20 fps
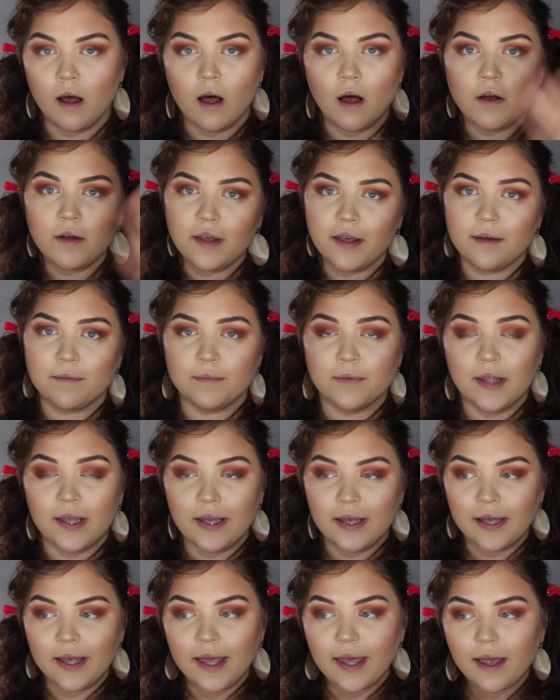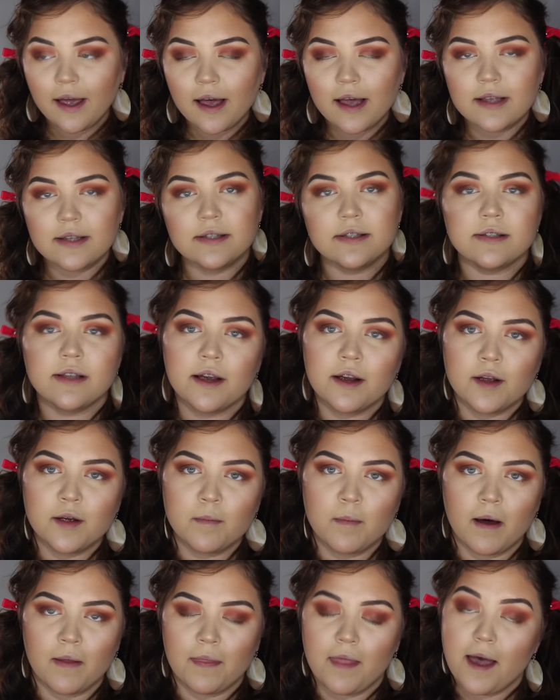Okay, hey guys, sorry
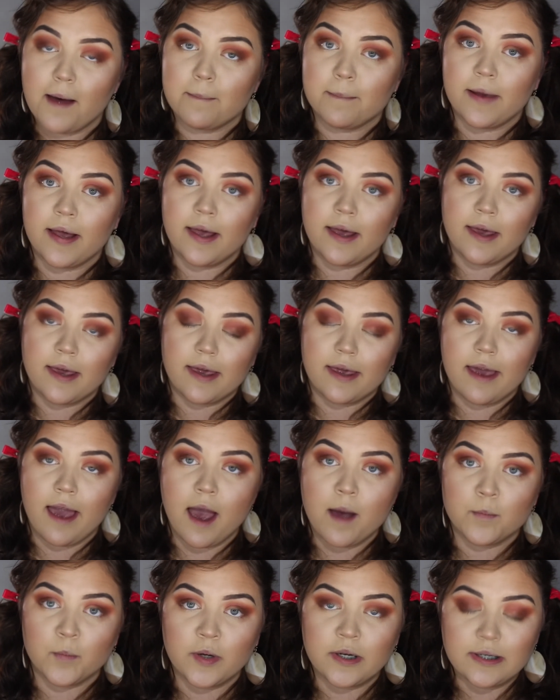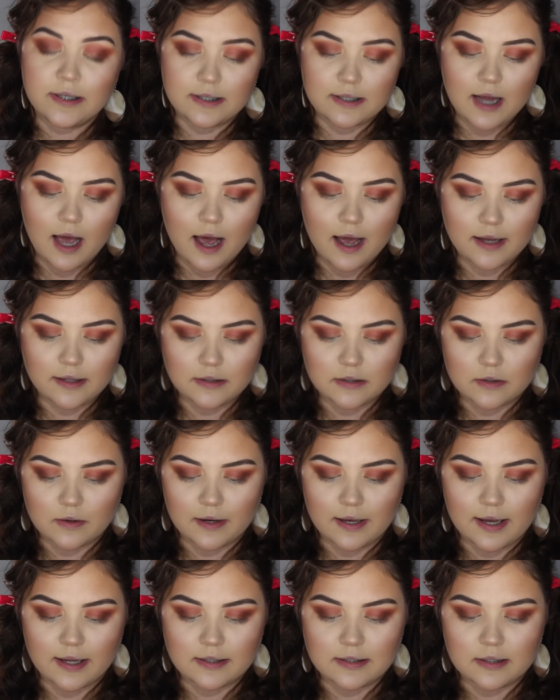about that. My camera died, so
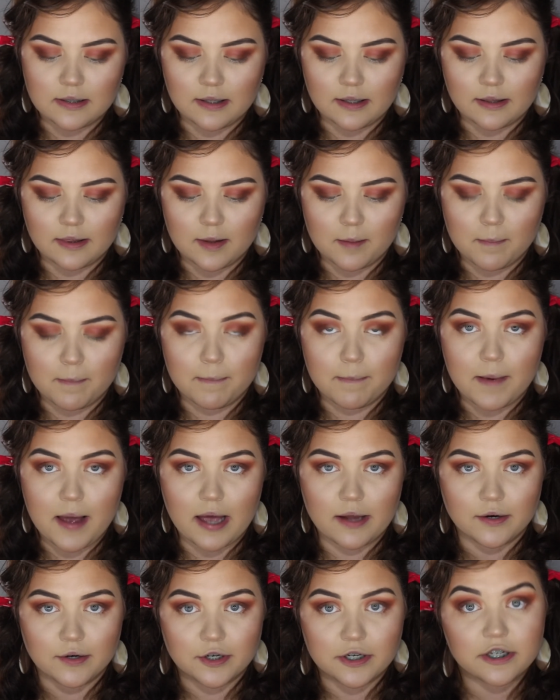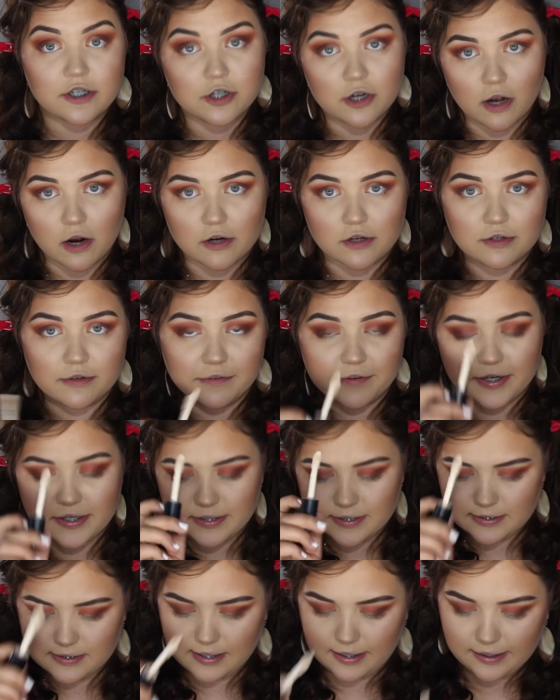I had to let the battery charge for a
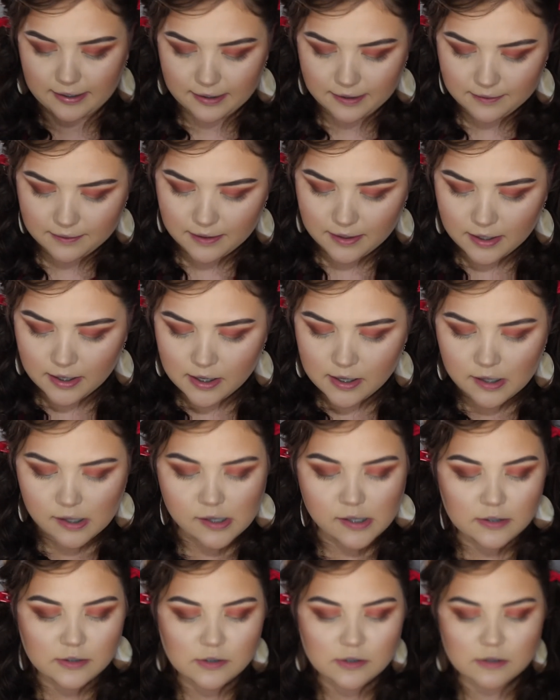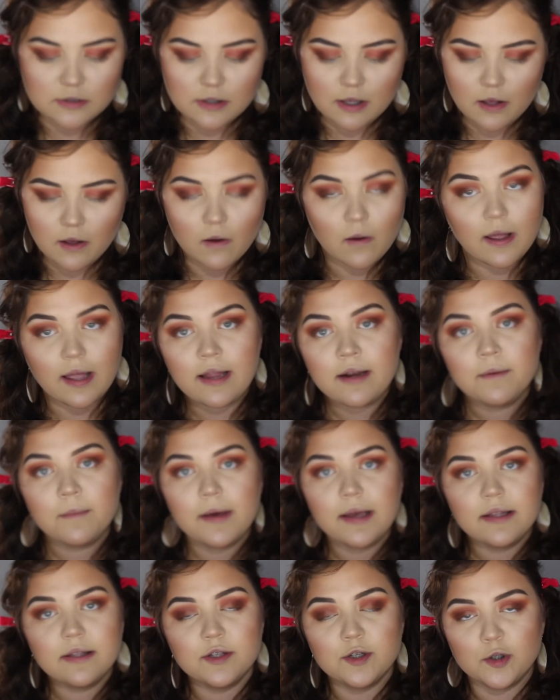second. So
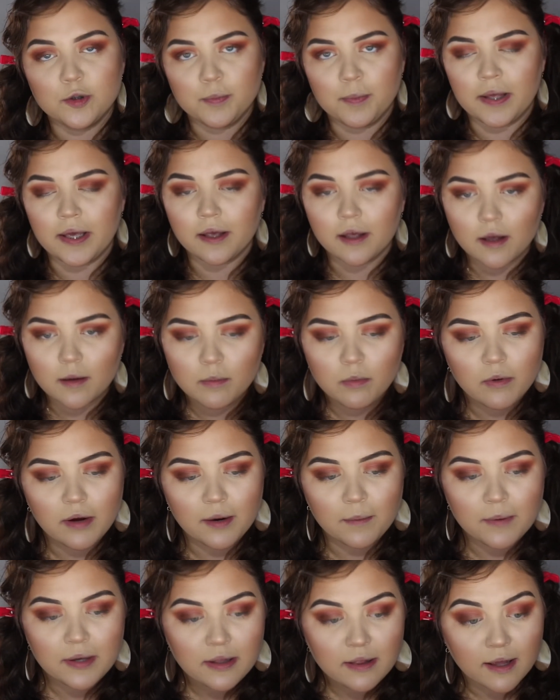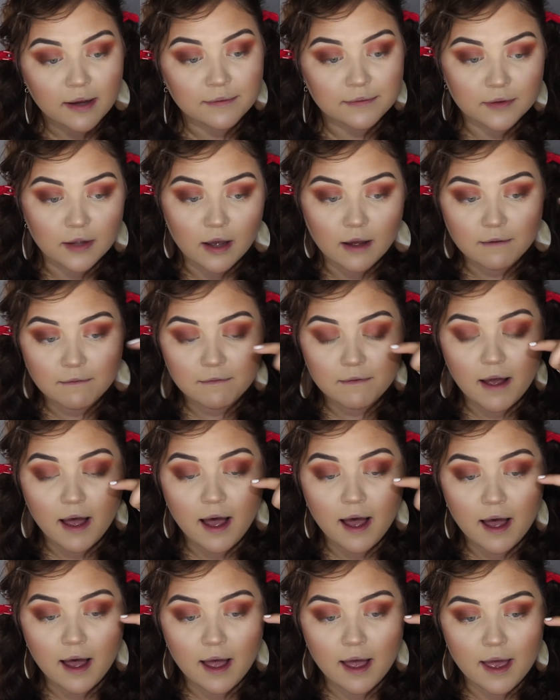anyway, to pick up where we left off,
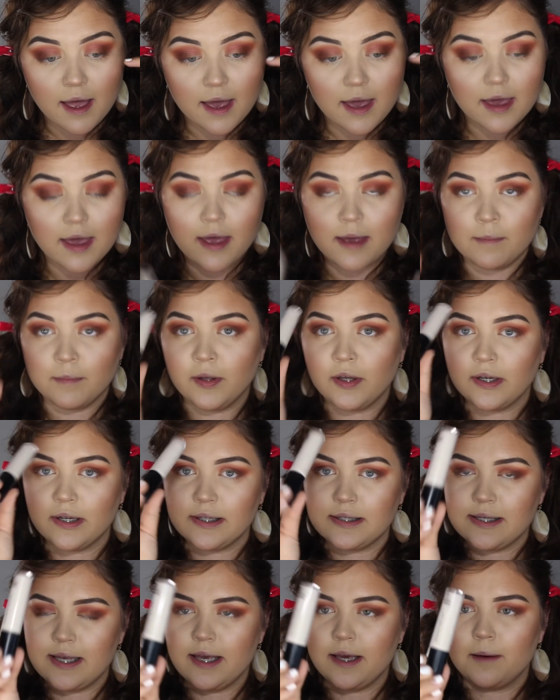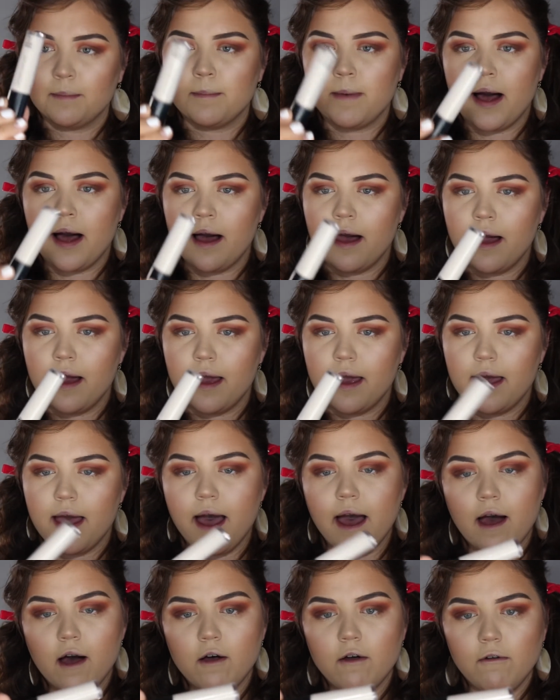I am gonna take my
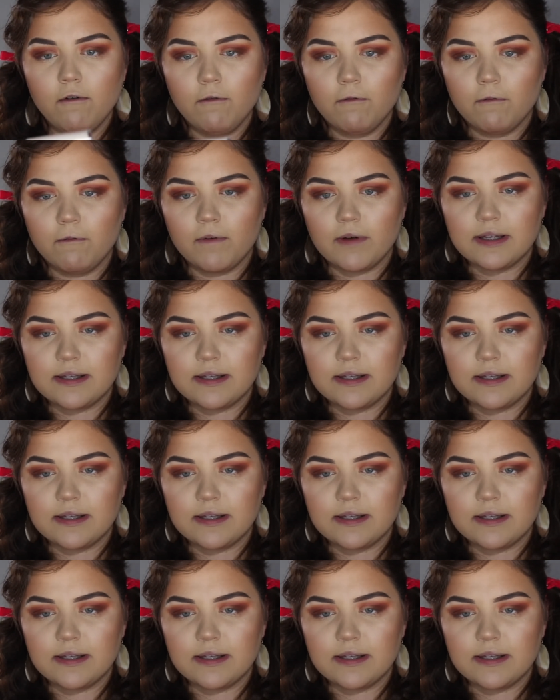e.l.f.